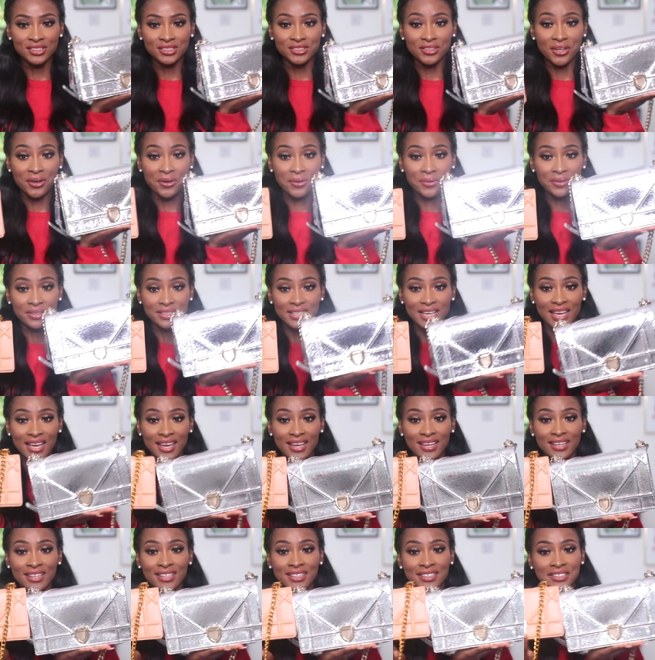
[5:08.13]
So
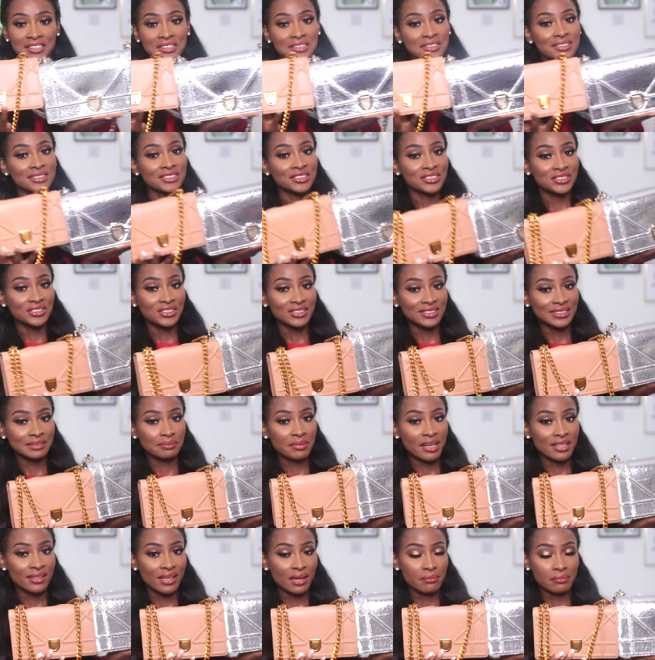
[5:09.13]
yeah, just to
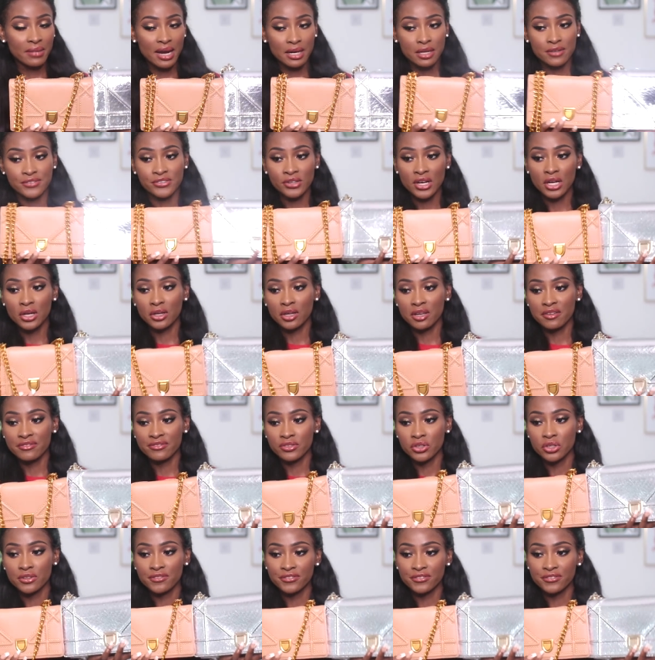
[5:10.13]
bear that in mind if you are looking for,